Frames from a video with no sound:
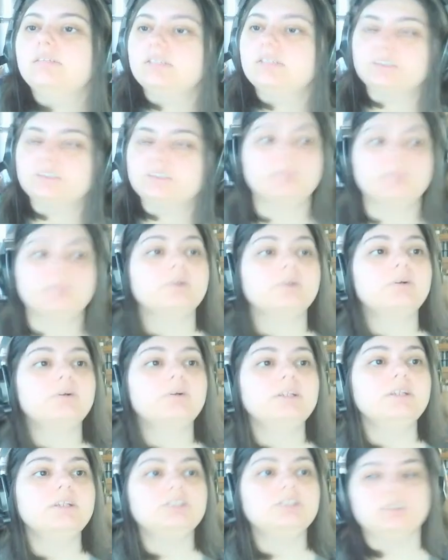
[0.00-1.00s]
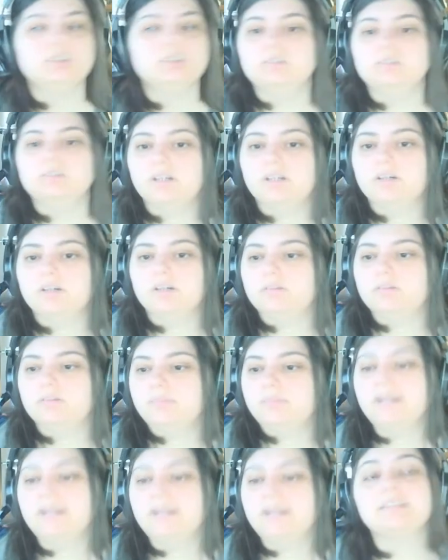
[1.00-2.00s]
So we're going to go
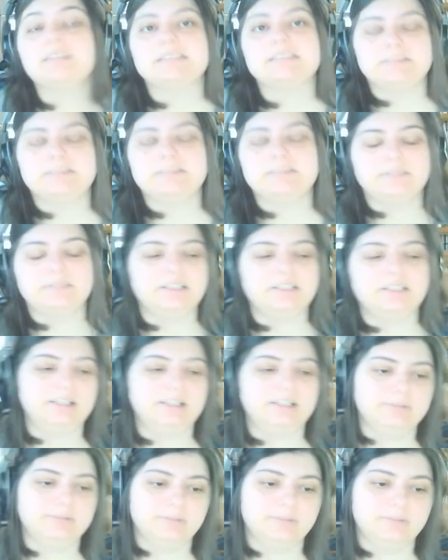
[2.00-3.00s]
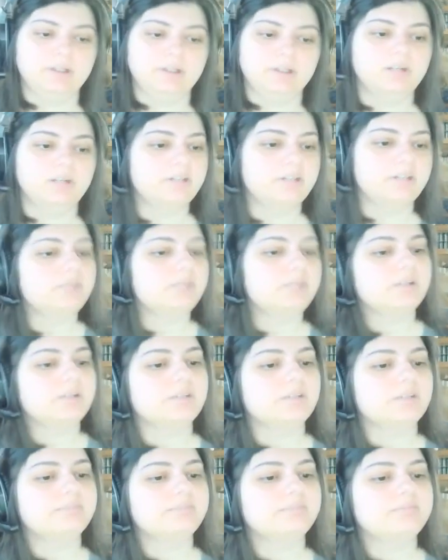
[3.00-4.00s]
back into SimPE, where we already
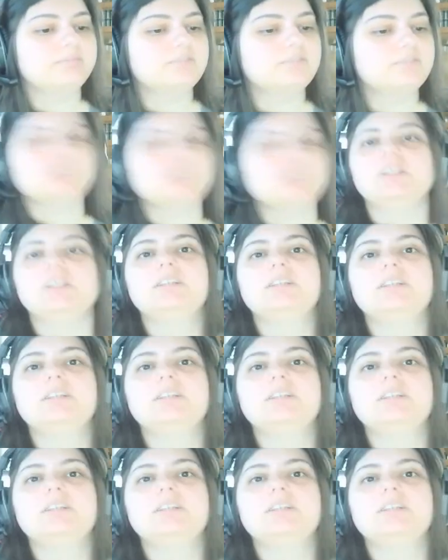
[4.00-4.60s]
were. Just needed